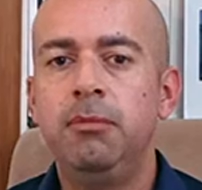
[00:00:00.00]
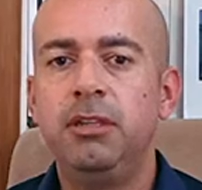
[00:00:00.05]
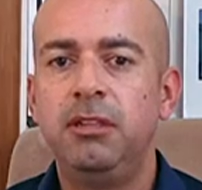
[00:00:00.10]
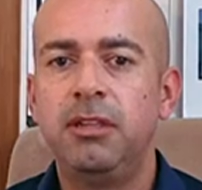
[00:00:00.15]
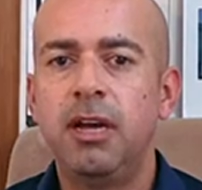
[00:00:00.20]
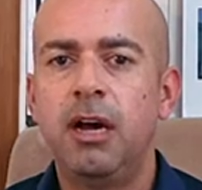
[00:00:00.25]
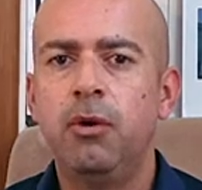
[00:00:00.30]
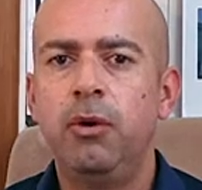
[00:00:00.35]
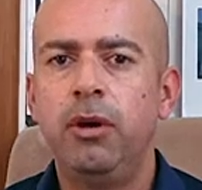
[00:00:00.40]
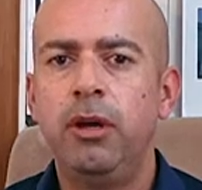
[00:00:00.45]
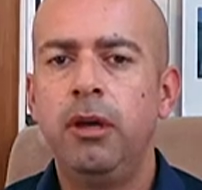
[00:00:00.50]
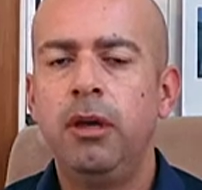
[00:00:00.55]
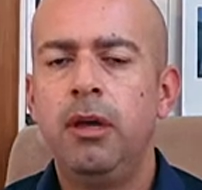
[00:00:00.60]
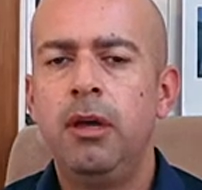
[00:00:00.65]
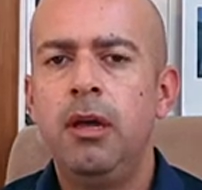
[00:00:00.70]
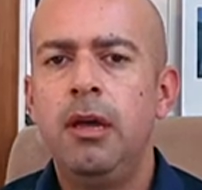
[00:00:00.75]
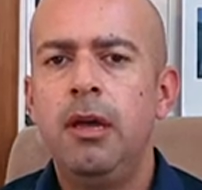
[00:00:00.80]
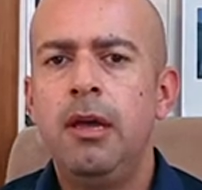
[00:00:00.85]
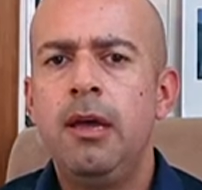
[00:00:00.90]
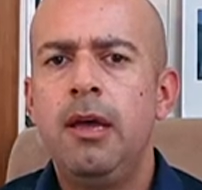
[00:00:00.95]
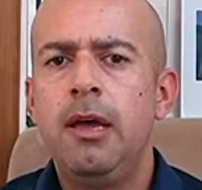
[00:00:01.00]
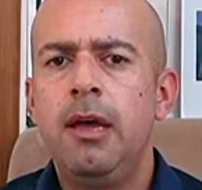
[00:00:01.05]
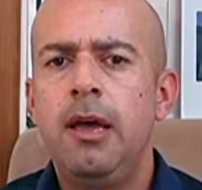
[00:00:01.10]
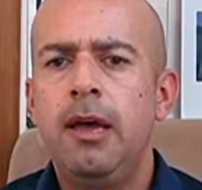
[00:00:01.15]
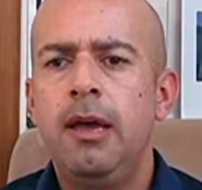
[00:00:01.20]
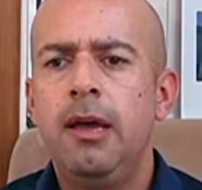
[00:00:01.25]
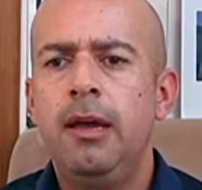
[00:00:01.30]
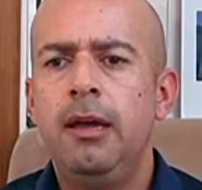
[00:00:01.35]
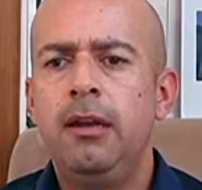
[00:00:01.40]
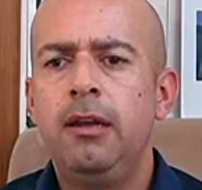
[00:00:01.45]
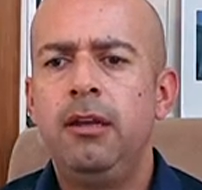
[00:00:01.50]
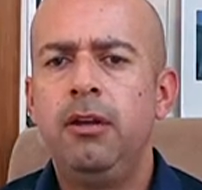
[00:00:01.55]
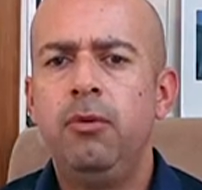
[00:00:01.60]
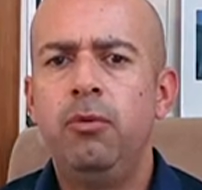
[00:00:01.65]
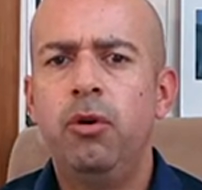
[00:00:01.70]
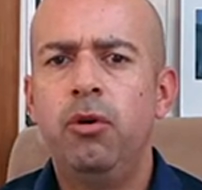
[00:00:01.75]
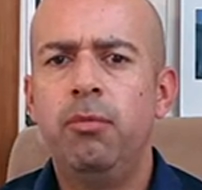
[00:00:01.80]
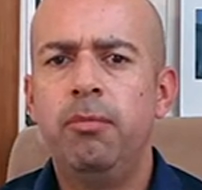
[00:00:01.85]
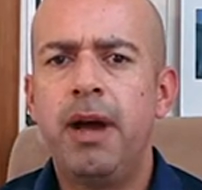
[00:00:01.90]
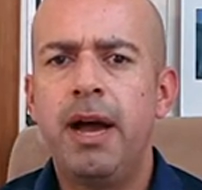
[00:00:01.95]
MISSAOUI. And he
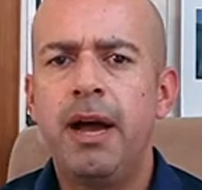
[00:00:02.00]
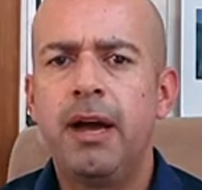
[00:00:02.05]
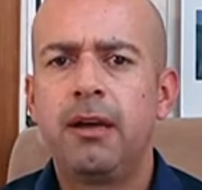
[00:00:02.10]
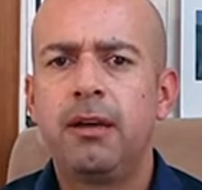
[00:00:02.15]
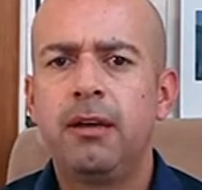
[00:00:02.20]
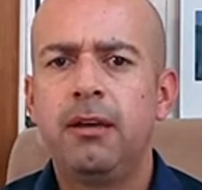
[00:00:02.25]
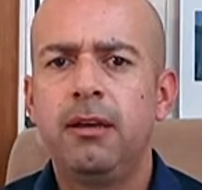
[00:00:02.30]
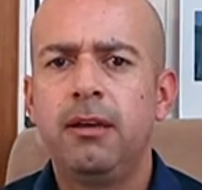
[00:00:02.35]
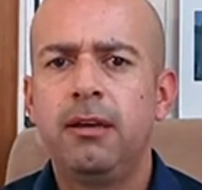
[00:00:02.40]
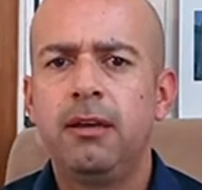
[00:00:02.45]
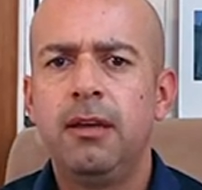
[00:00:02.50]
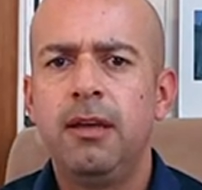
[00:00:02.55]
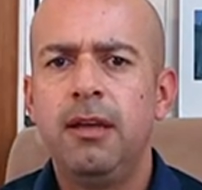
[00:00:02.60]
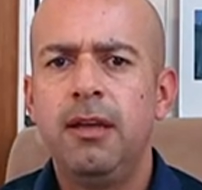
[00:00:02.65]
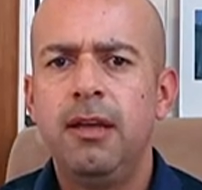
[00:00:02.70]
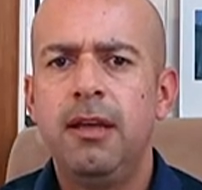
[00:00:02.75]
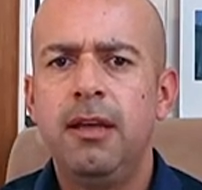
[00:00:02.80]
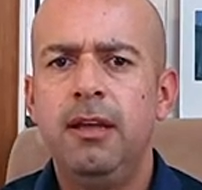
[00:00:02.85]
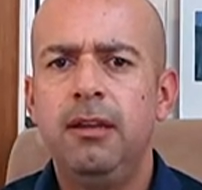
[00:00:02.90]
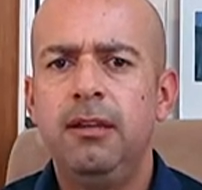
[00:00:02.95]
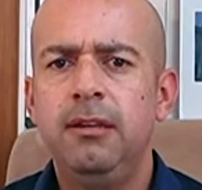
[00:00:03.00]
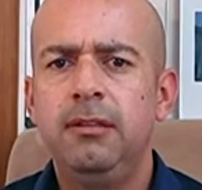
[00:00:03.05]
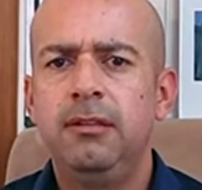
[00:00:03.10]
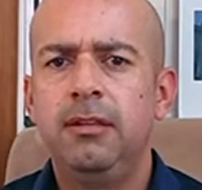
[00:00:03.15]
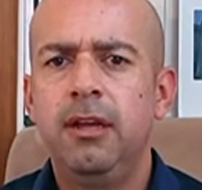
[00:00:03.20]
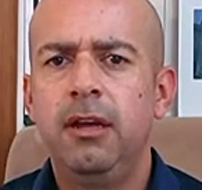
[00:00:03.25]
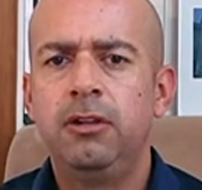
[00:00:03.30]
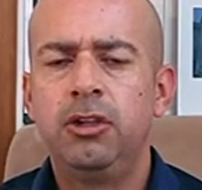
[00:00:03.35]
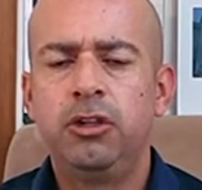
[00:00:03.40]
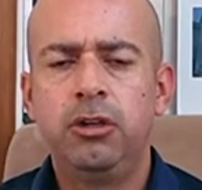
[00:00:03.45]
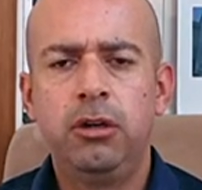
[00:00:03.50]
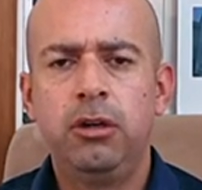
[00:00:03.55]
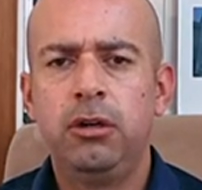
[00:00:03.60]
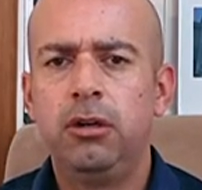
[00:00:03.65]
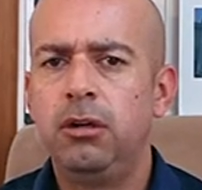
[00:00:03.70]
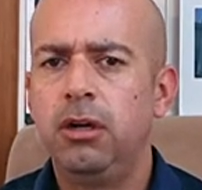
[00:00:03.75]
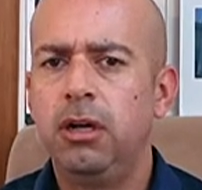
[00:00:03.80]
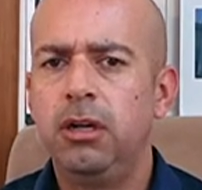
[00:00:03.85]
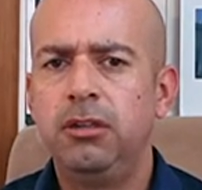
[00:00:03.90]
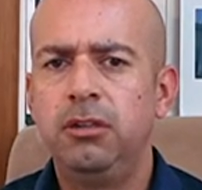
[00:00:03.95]
wrote back and he said,
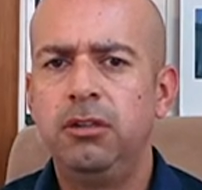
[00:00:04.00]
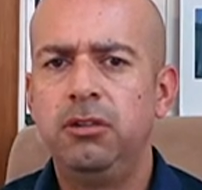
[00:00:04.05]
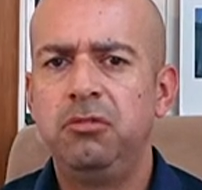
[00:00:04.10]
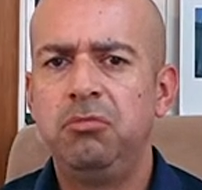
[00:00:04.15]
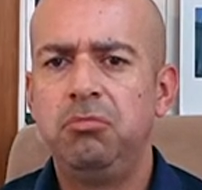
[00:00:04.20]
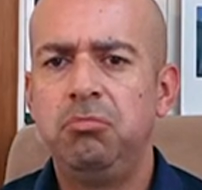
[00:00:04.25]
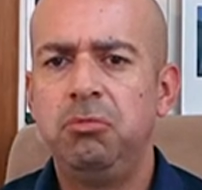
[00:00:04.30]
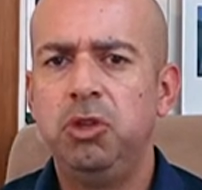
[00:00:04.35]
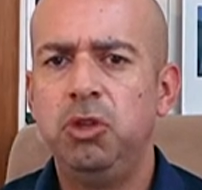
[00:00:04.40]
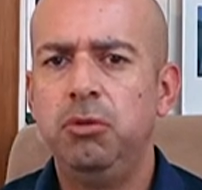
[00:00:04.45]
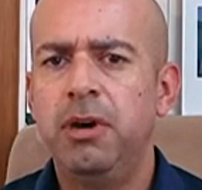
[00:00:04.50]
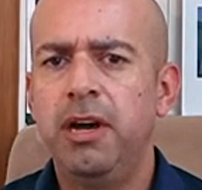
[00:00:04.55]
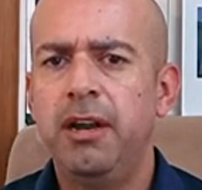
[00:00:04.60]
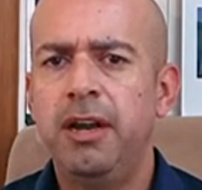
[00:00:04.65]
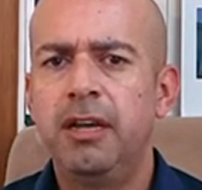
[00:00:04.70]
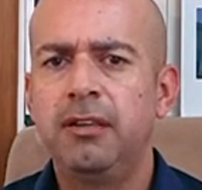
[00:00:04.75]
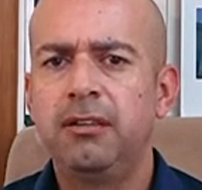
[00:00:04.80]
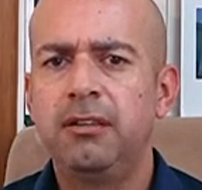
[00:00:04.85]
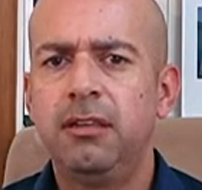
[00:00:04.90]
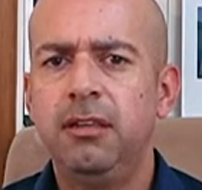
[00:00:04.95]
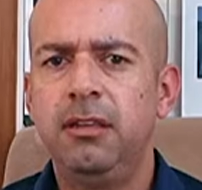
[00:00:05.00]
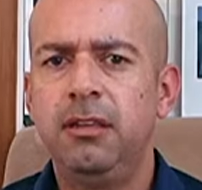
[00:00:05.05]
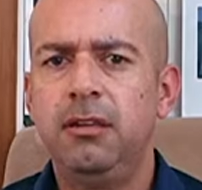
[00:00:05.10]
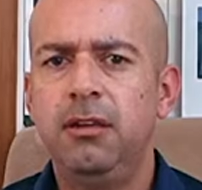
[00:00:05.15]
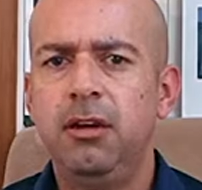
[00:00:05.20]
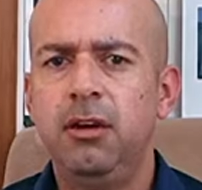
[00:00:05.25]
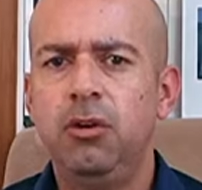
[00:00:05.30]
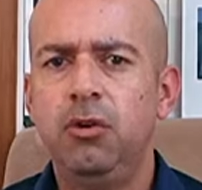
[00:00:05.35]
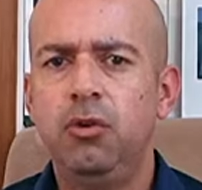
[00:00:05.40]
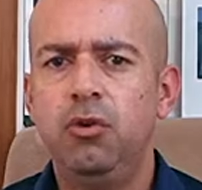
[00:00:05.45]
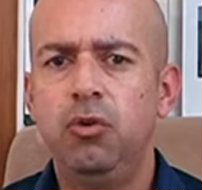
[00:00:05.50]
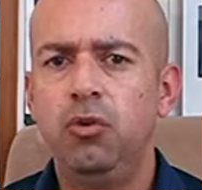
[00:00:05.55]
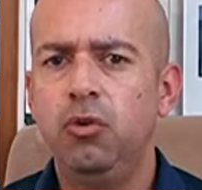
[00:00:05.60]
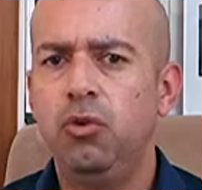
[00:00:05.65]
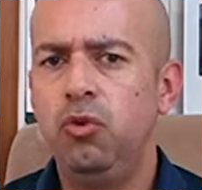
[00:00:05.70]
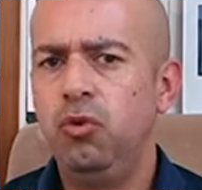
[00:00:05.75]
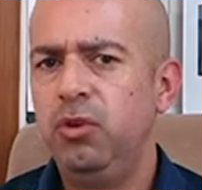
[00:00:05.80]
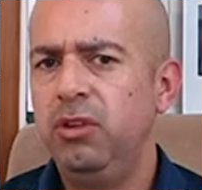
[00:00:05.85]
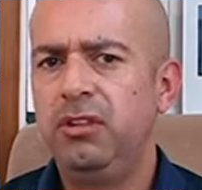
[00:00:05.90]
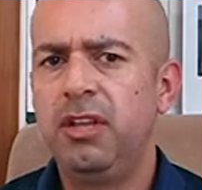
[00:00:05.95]
sure, do you mind asking
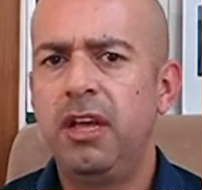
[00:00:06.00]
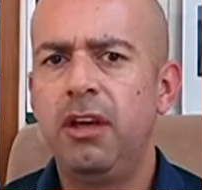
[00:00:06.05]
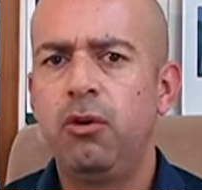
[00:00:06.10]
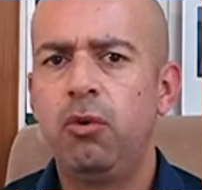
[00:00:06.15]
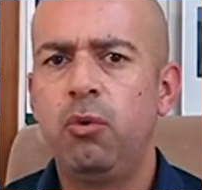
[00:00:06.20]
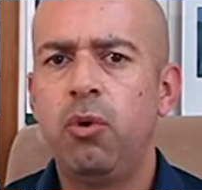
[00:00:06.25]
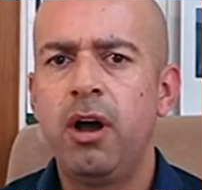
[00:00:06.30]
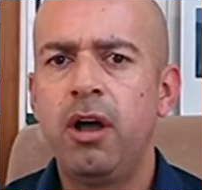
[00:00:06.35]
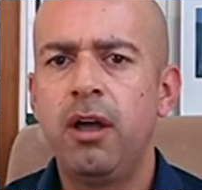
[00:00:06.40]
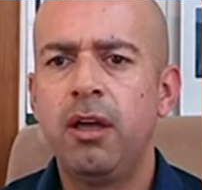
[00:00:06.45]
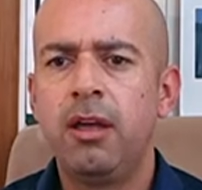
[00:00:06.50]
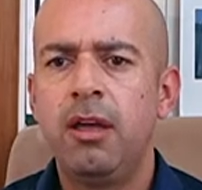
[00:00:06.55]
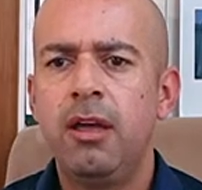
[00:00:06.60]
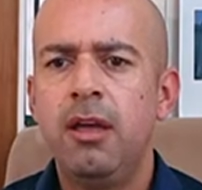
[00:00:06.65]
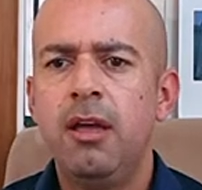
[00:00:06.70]
who is that or why?